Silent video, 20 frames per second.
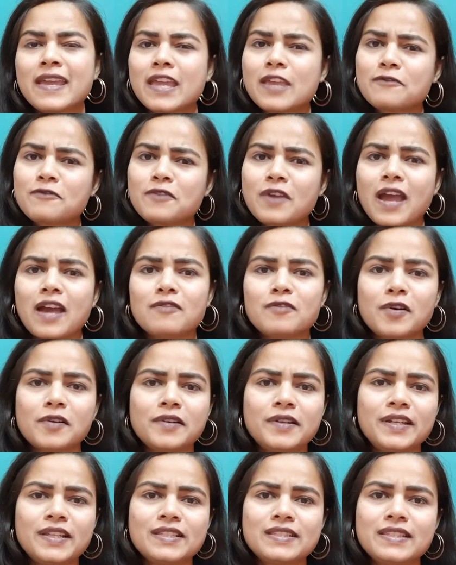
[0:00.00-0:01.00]
If you have
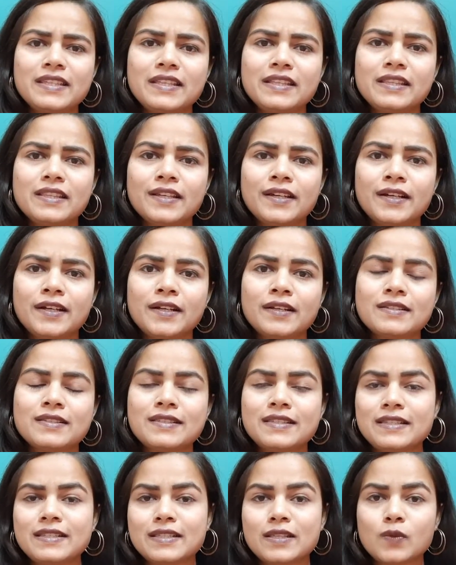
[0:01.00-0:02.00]
already seen the
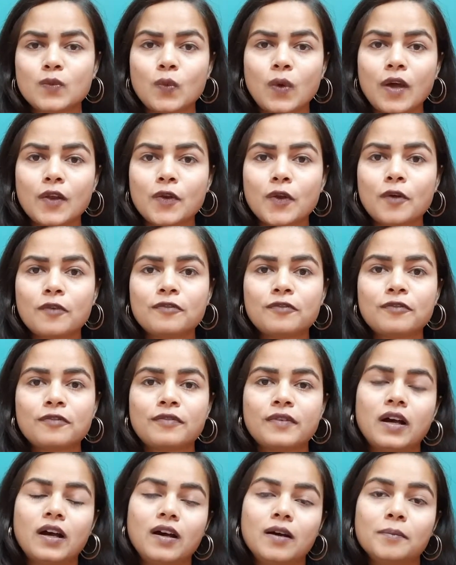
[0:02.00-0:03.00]
season 1 of
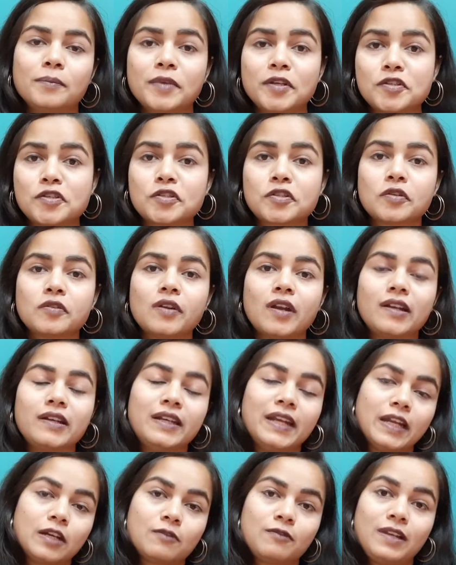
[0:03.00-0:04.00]
Bridgerton
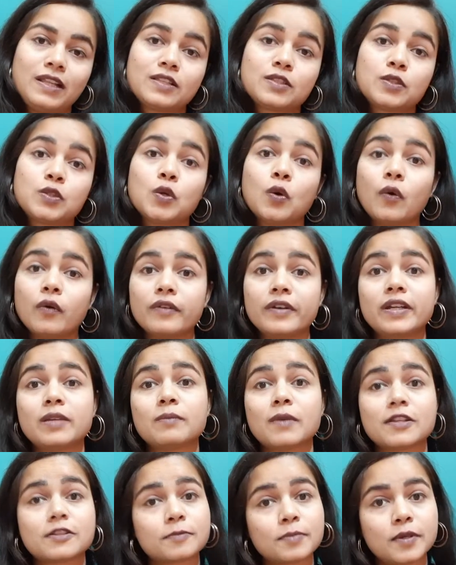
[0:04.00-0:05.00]
Netflix, you already
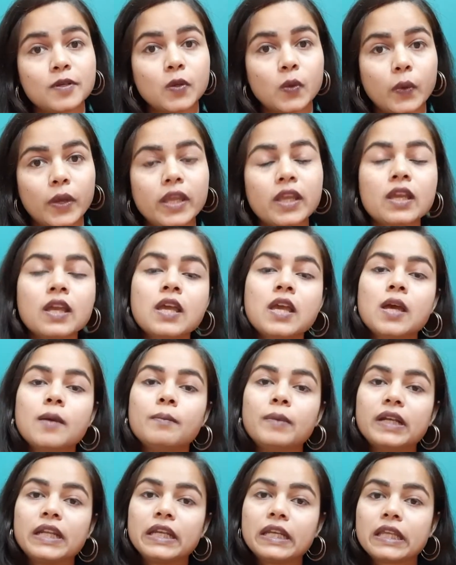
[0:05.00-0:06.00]
must be knowing,
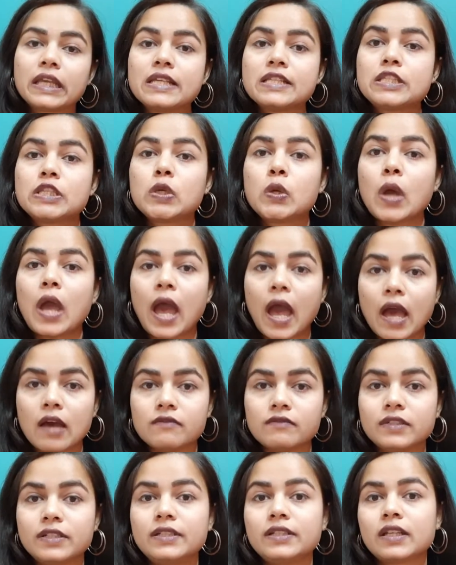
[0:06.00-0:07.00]
but in case you
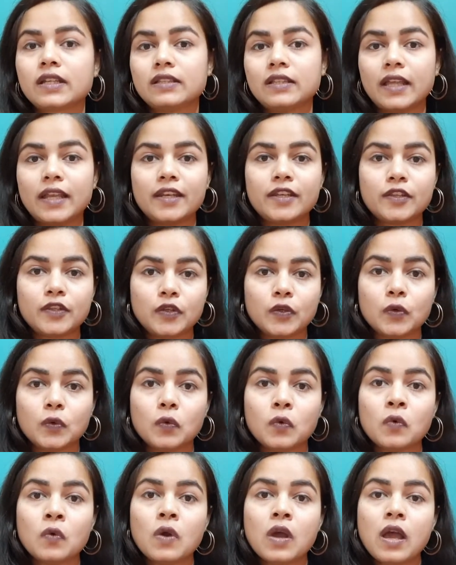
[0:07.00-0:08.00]
haven't, then
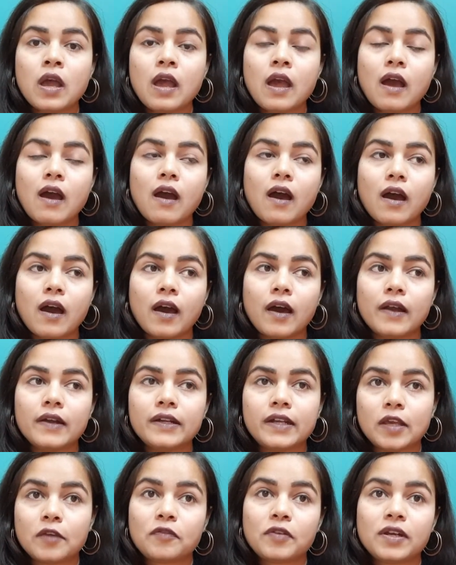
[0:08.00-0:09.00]
you are
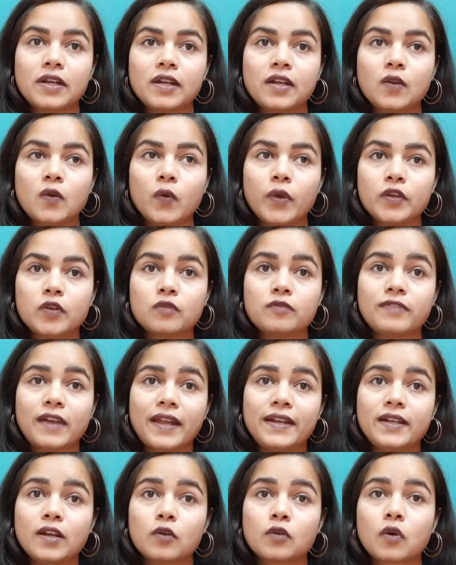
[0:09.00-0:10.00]
definitely going to
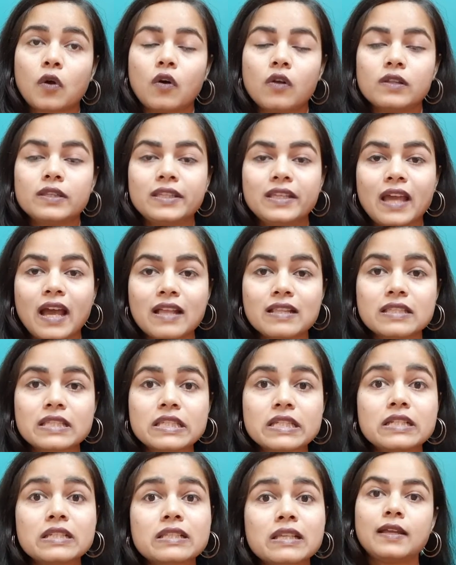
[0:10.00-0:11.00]
find out all the
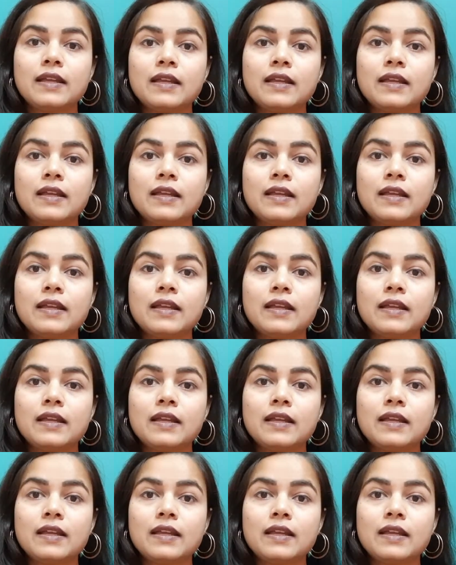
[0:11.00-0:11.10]
answers.